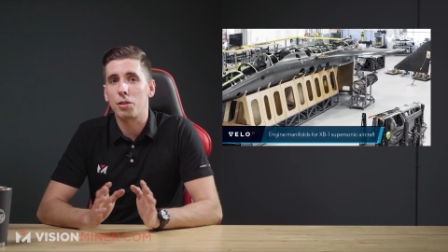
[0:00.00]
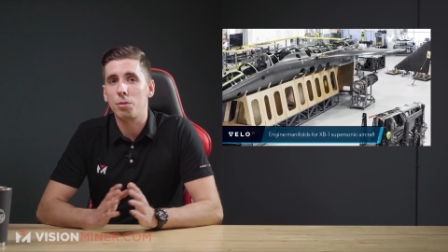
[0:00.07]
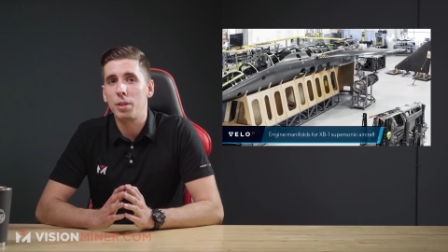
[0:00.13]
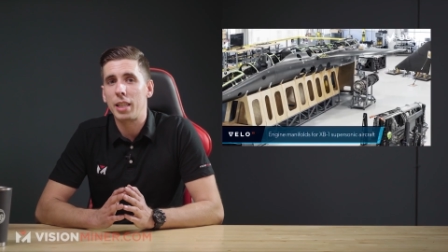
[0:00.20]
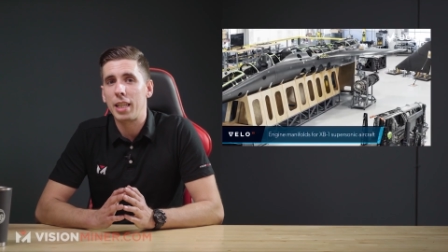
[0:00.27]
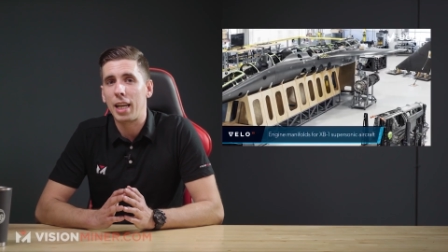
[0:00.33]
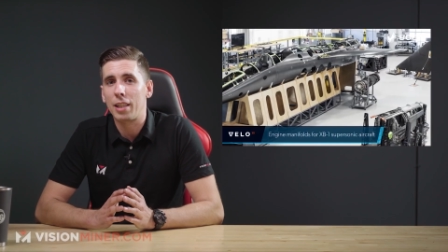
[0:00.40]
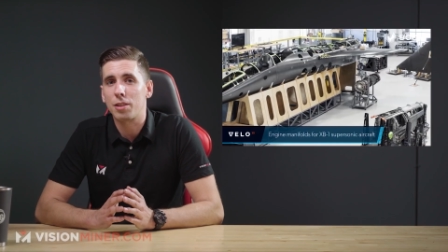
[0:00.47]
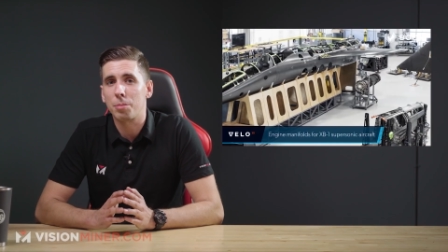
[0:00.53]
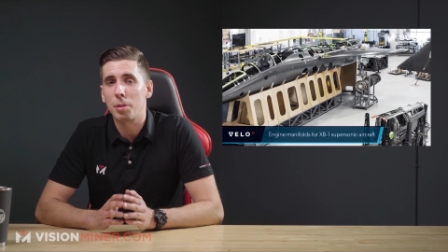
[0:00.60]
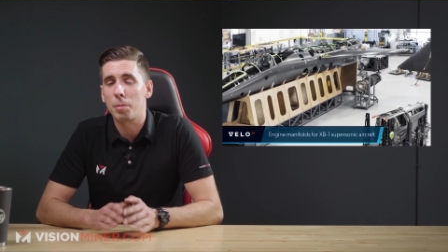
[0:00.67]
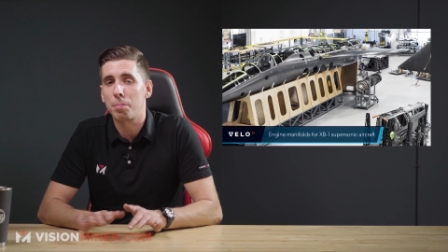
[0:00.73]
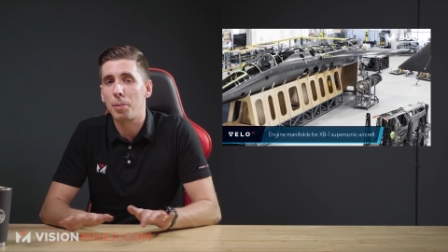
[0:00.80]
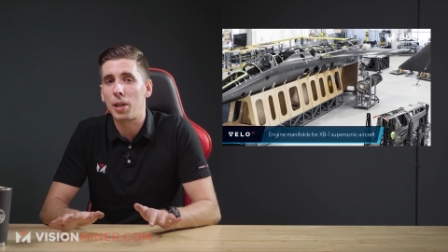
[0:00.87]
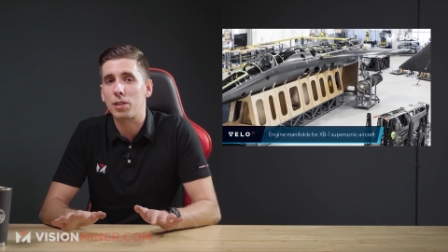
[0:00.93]
three D has some of
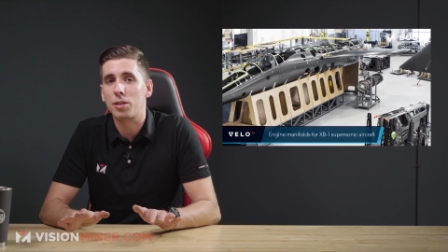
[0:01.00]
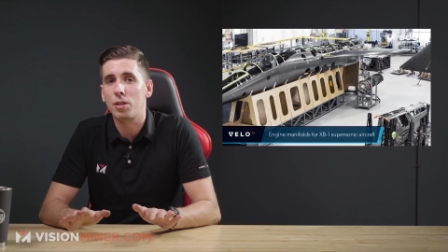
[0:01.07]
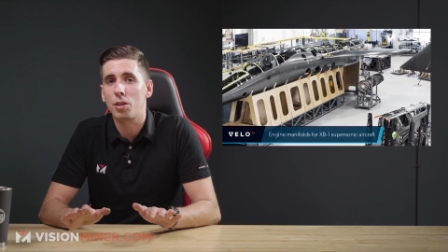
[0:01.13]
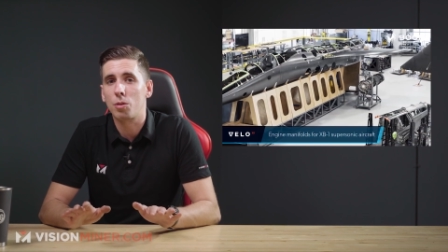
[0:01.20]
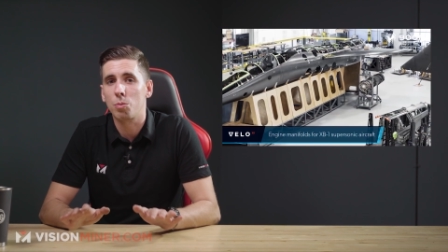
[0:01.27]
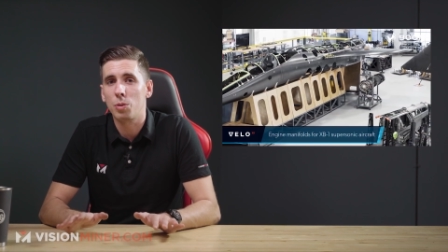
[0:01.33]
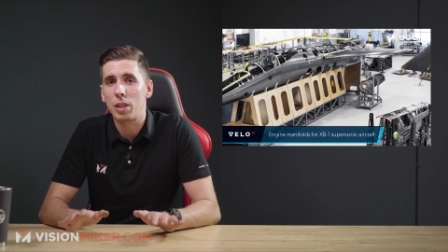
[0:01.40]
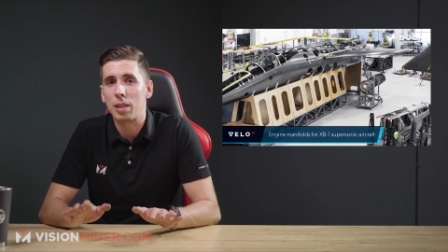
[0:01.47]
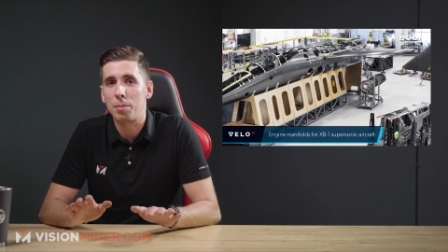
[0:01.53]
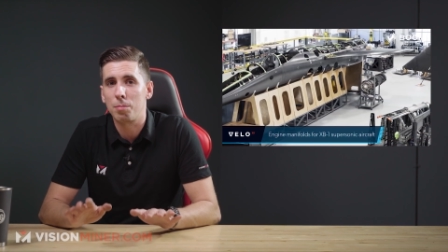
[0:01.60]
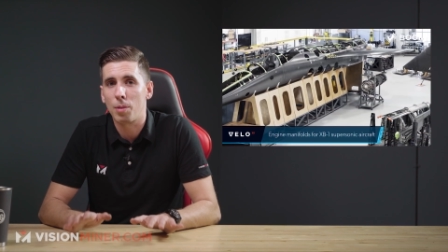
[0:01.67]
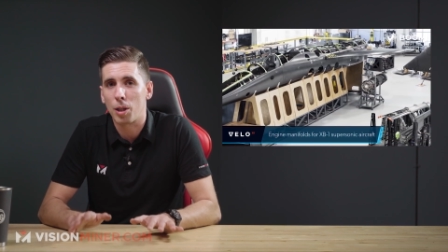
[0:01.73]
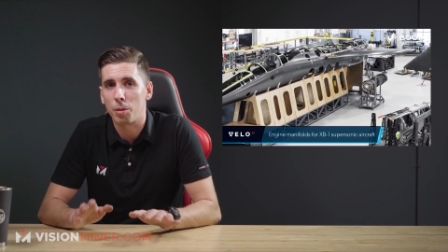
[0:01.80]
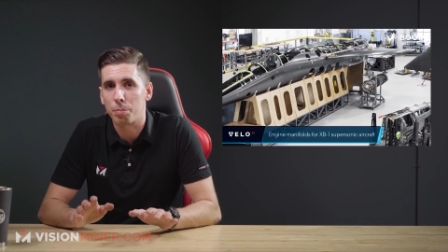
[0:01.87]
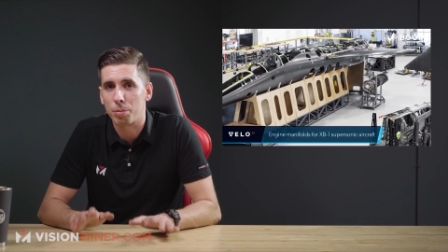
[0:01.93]
the best three D
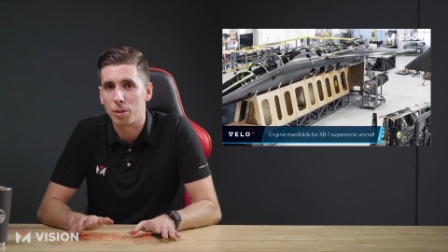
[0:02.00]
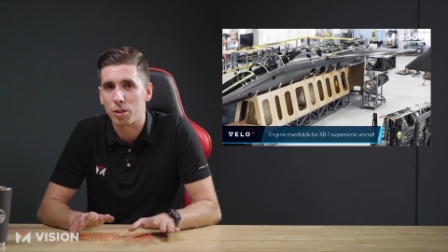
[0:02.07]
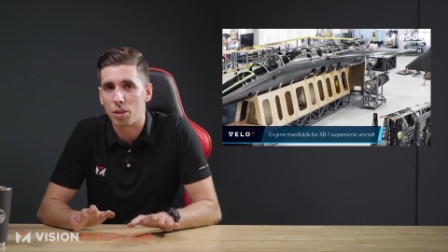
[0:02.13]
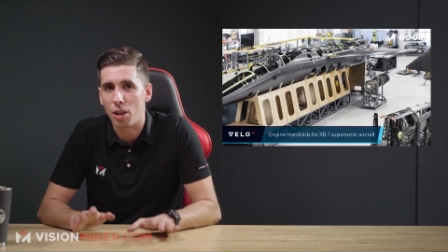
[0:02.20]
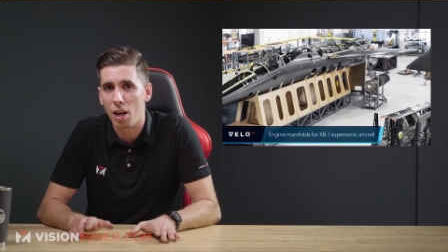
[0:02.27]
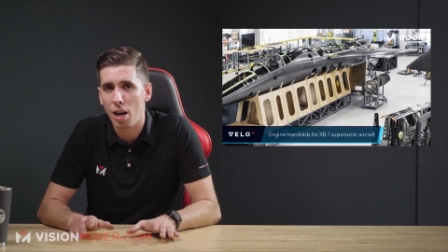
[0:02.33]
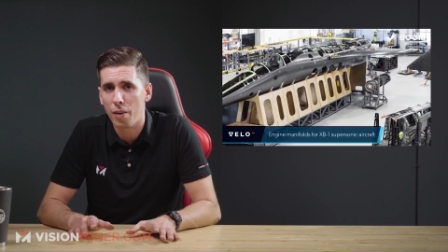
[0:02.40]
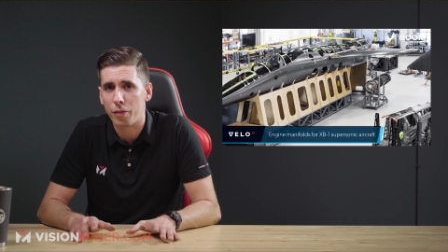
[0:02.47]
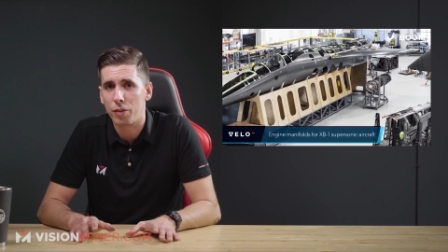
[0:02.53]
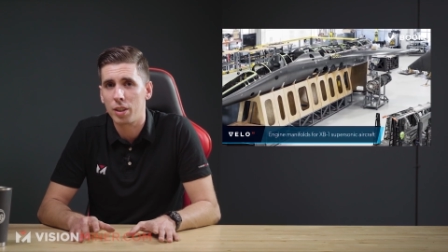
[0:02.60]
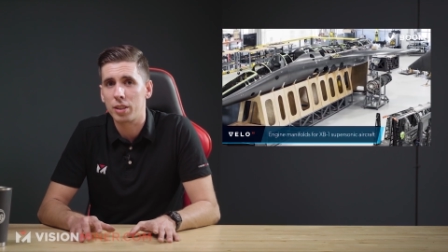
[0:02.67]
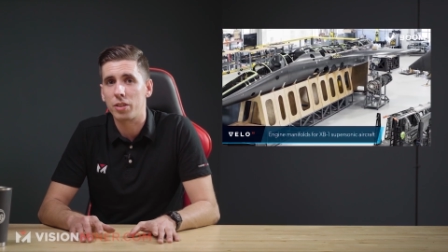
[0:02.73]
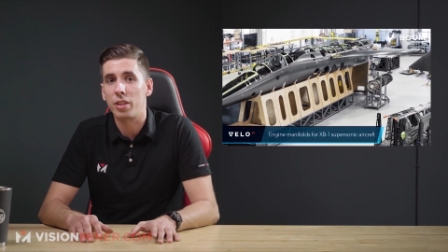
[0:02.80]
metal printer offerings,